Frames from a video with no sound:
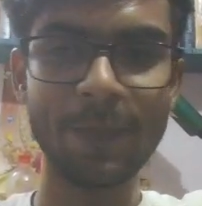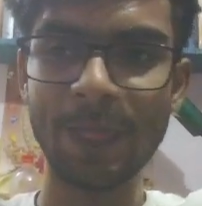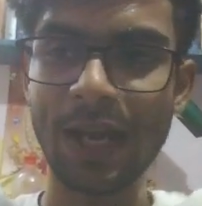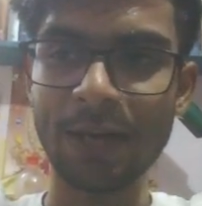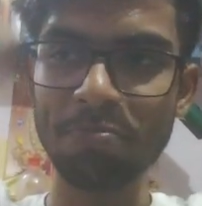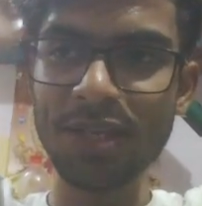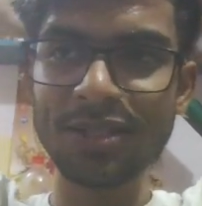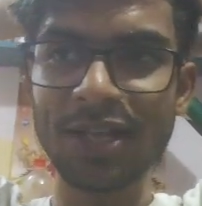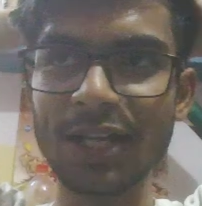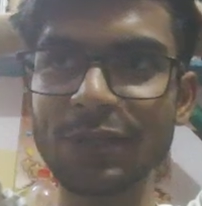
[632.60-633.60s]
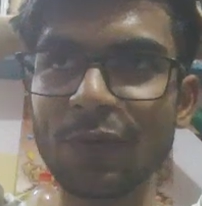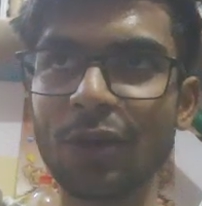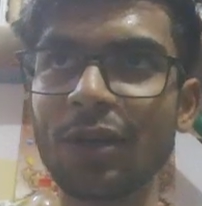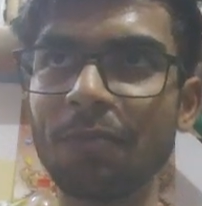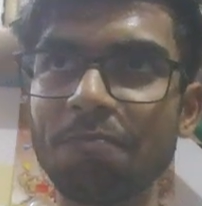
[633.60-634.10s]
and P stands for
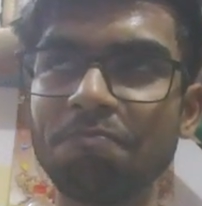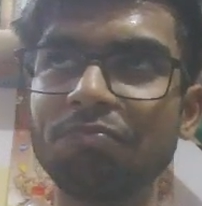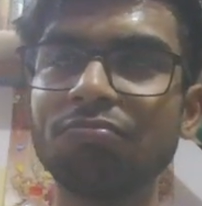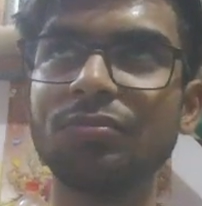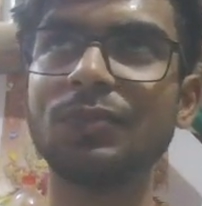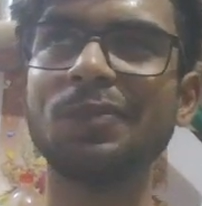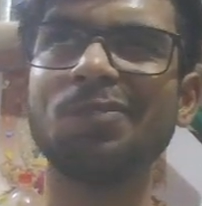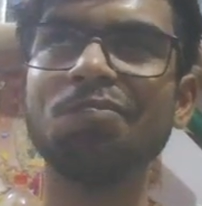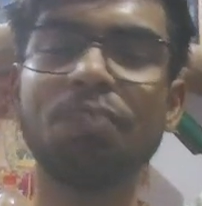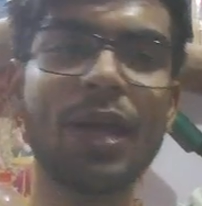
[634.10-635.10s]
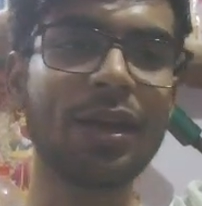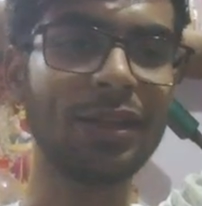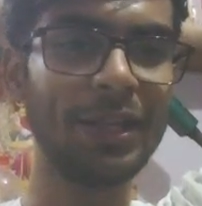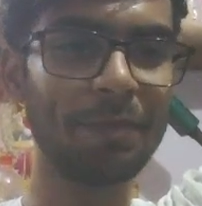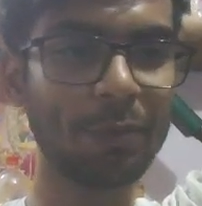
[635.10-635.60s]
Pyare,
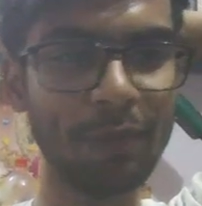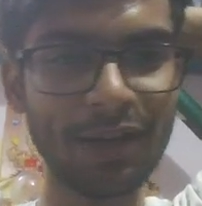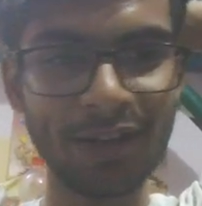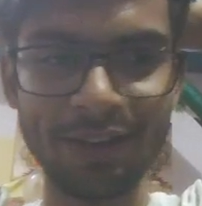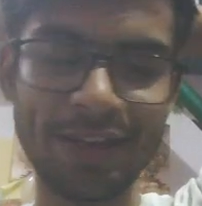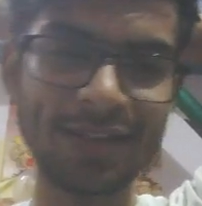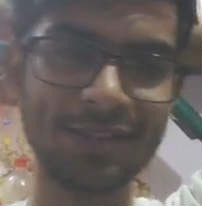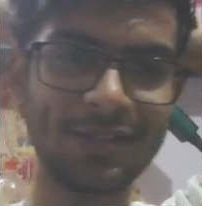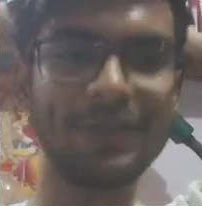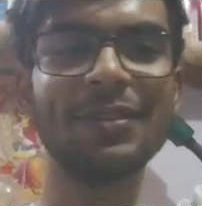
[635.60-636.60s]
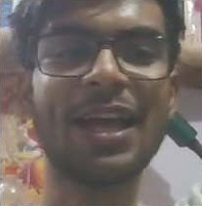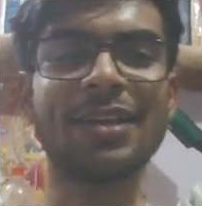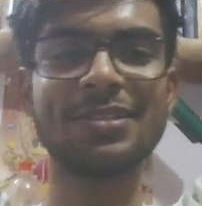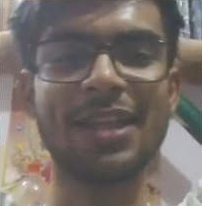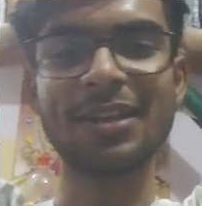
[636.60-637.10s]
Deepak Pyare. Yes.
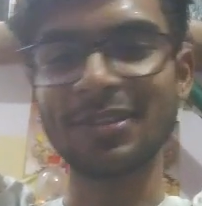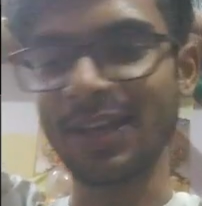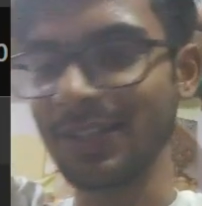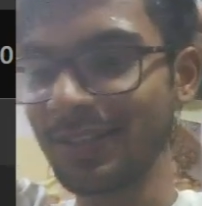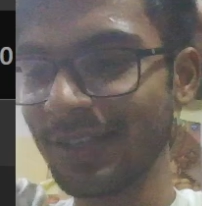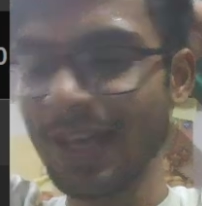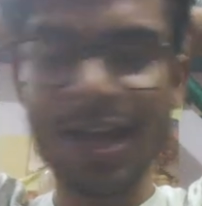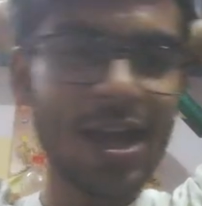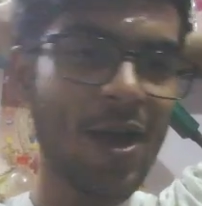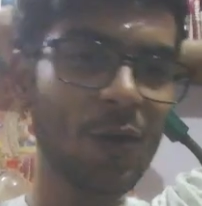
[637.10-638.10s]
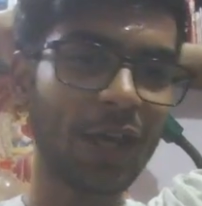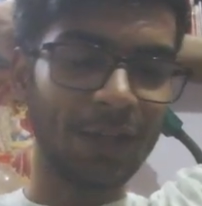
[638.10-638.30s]
Thanks, guys. Okay.